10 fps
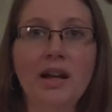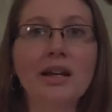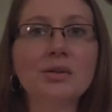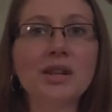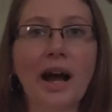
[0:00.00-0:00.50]

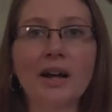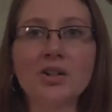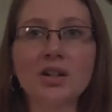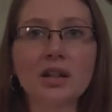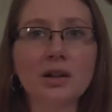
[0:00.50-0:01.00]
It was
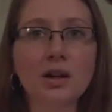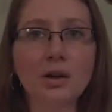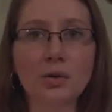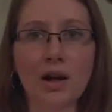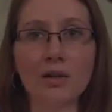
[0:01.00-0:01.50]
actually
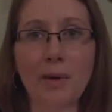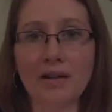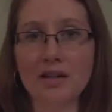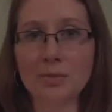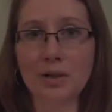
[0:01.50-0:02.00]

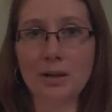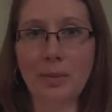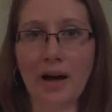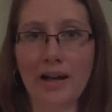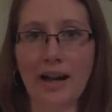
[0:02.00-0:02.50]
recommended to me
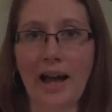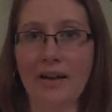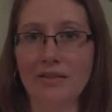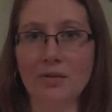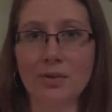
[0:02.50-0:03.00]
by an
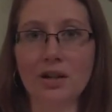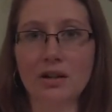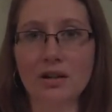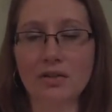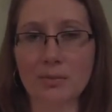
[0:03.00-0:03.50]
avid
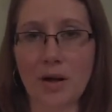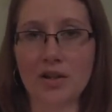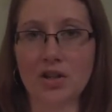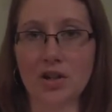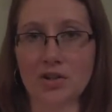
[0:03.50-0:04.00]
reader from my
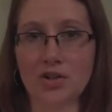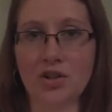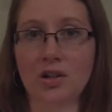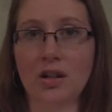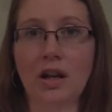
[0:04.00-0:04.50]
church.
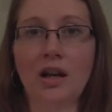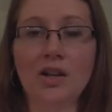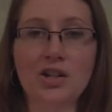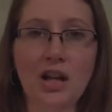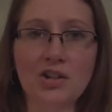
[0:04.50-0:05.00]

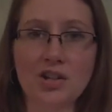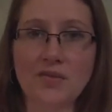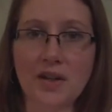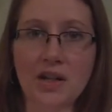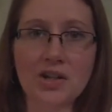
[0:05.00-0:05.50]
She had just
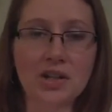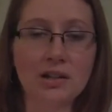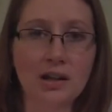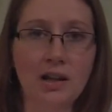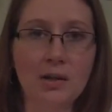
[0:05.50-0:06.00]
finished
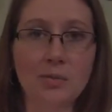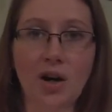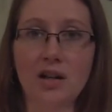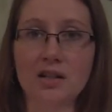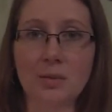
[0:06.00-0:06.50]
it and
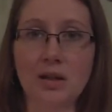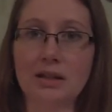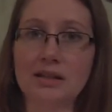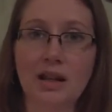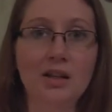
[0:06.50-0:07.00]
brought it to me
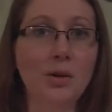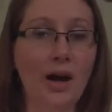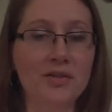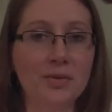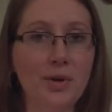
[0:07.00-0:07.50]
and said, "You
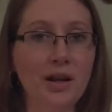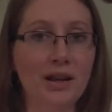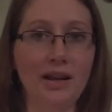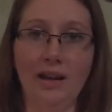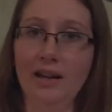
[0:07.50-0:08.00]
have to read
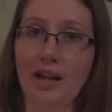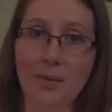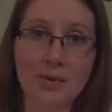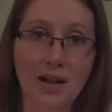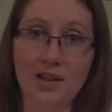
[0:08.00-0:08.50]
it," and
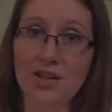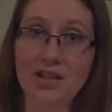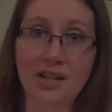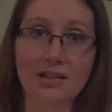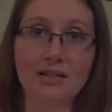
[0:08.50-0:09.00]
I'm glad she
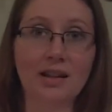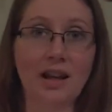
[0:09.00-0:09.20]
did.